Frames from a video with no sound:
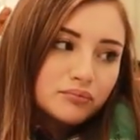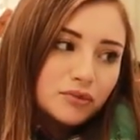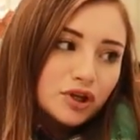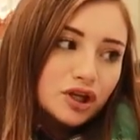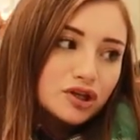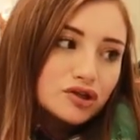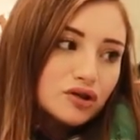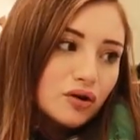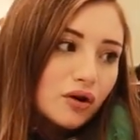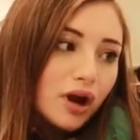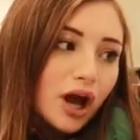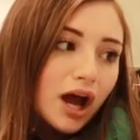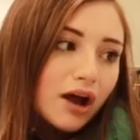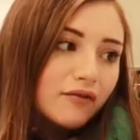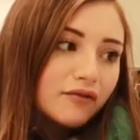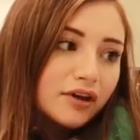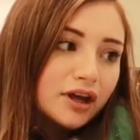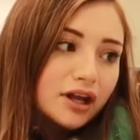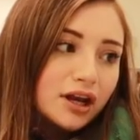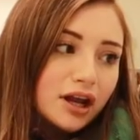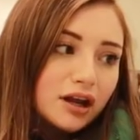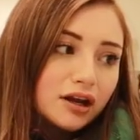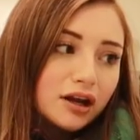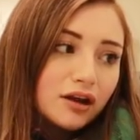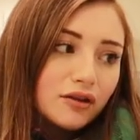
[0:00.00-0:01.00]
They don't have
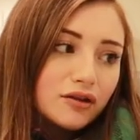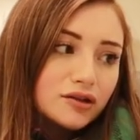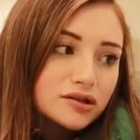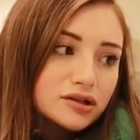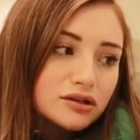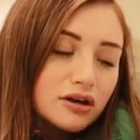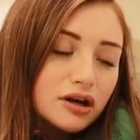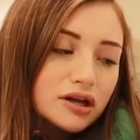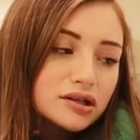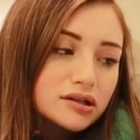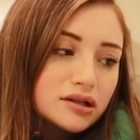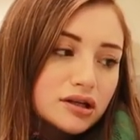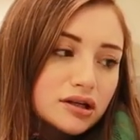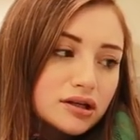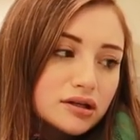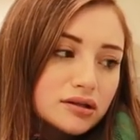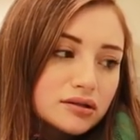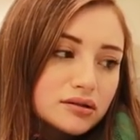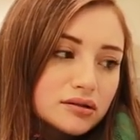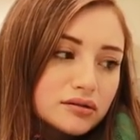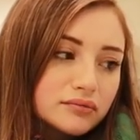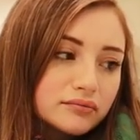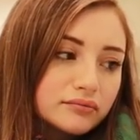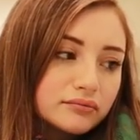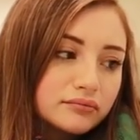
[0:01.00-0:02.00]
it in any other
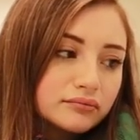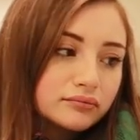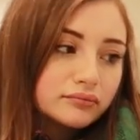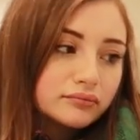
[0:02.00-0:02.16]
sizes.